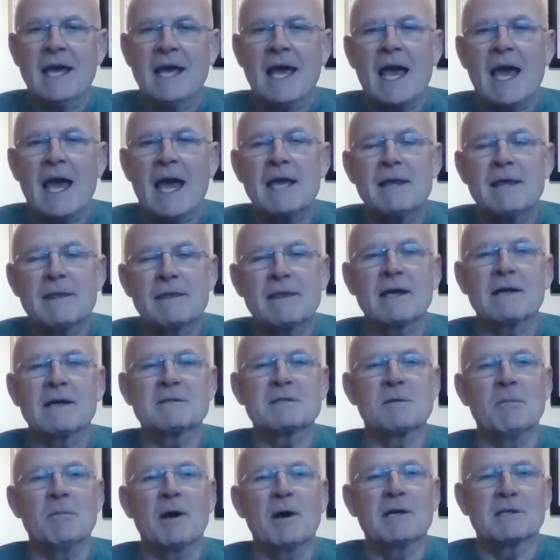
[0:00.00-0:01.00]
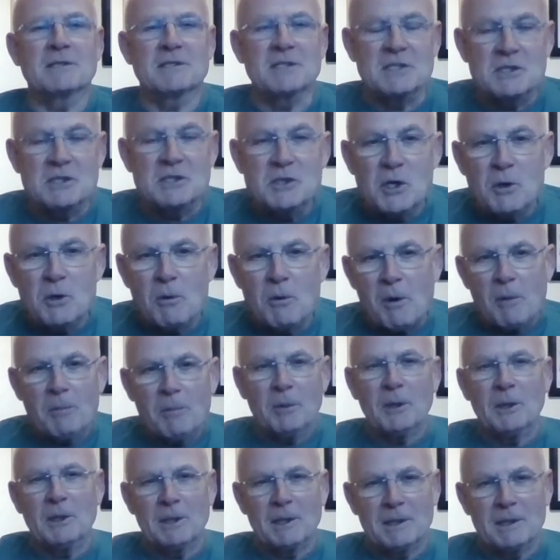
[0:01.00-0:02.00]
8,000 miles is
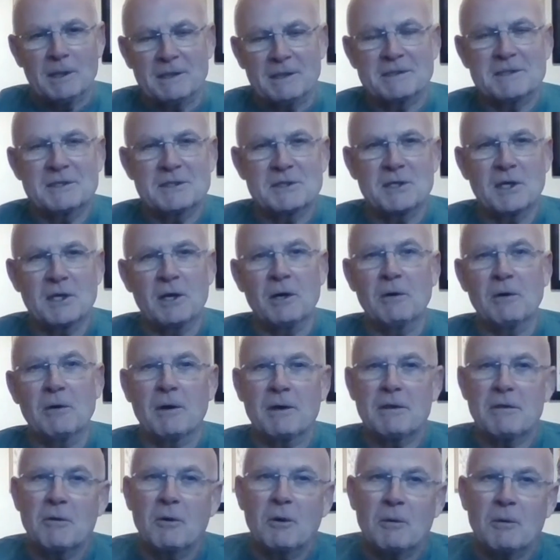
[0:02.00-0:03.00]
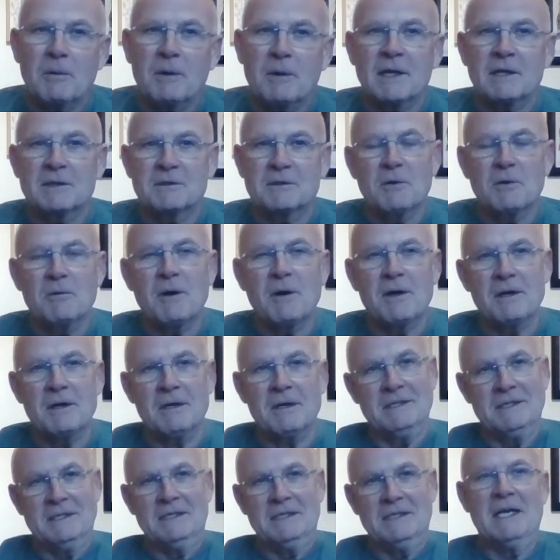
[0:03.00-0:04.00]
doable. So I thought, well, I'll do
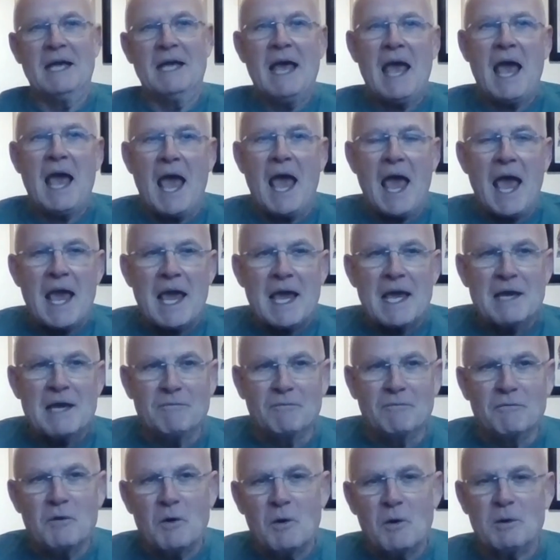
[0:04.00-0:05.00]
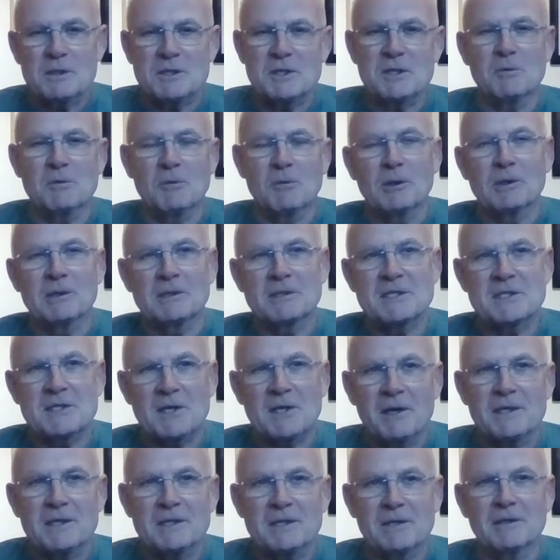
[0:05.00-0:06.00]
a virtual
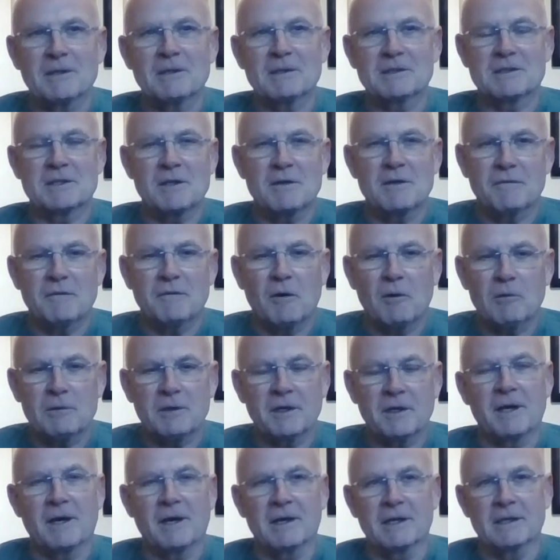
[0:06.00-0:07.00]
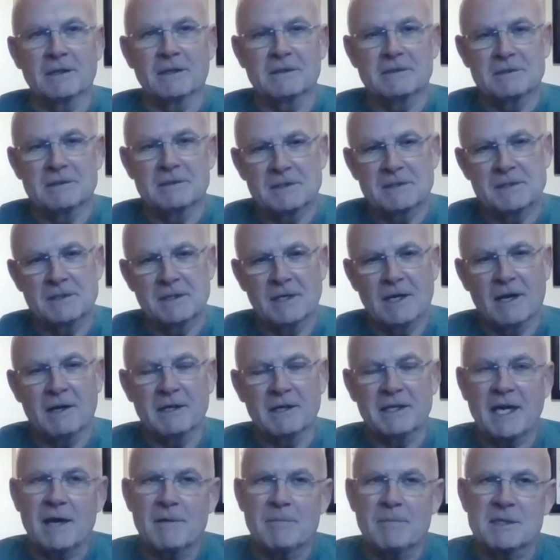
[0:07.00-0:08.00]
cycle to the Falkland Islands.
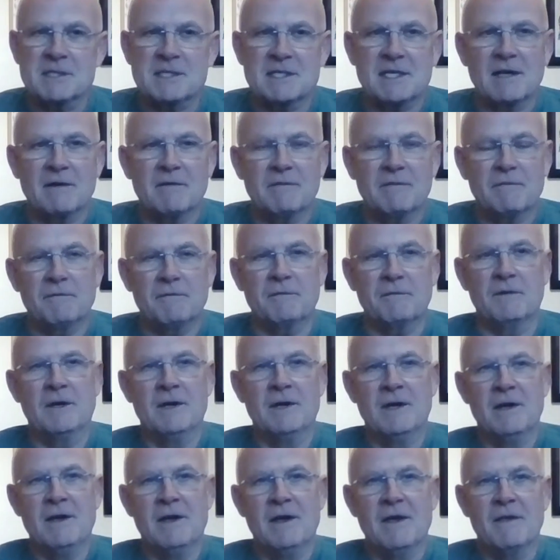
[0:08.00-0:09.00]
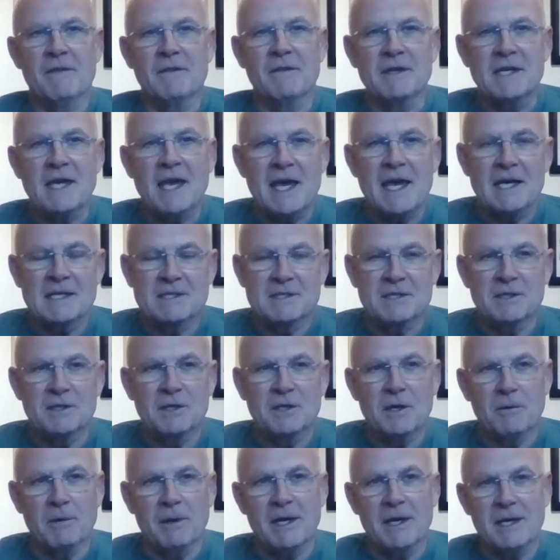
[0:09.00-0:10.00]
I gave myself the year to
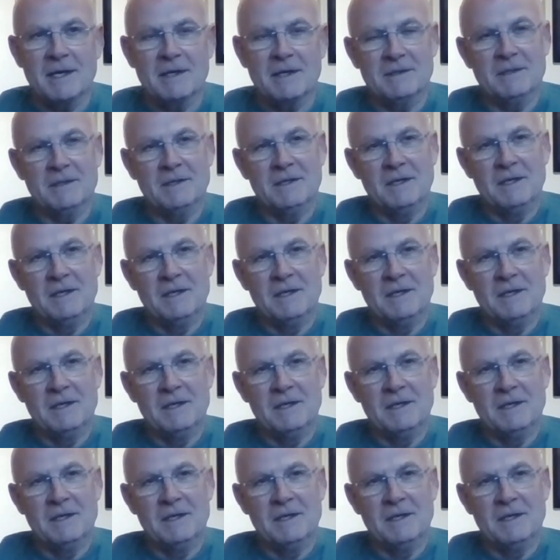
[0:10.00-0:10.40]
do it,